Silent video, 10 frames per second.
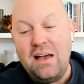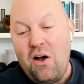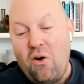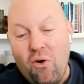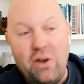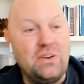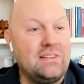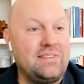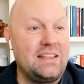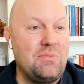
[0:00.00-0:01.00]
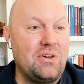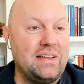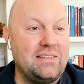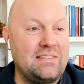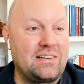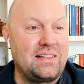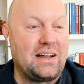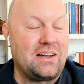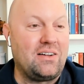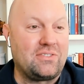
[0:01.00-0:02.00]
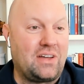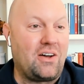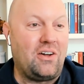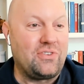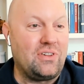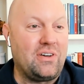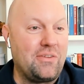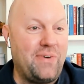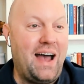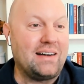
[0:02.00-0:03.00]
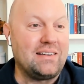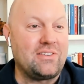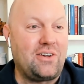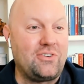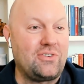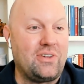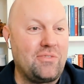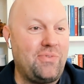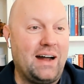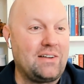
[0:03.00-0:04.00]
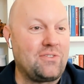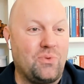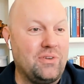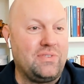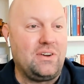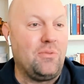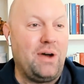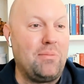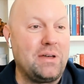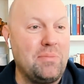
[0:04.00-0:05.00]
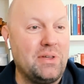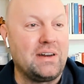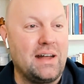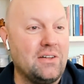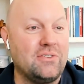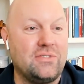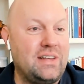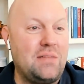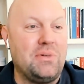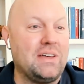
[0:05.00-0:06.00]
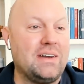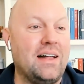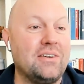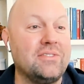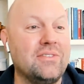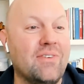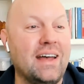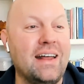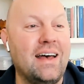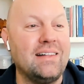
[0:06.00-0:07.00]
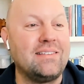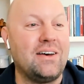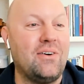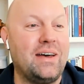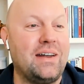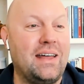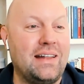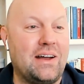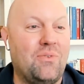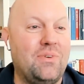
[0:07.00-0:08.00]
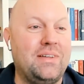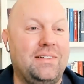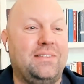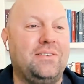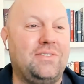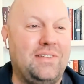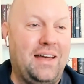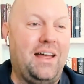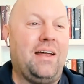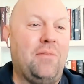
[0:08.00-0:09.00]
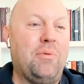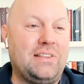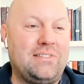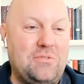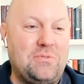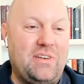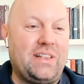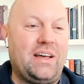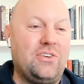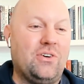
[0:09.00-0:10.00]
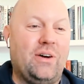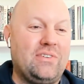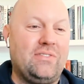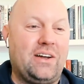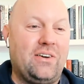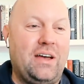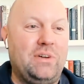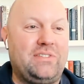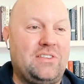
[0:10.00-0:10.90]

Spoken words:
Or you could say the Mona Lisa is like a cultural artifact, and as a cultural artifact, it's worth probably $1 billion or $10 billion, right? And so and like. I bring this up specifically on your question of like, okay, what's the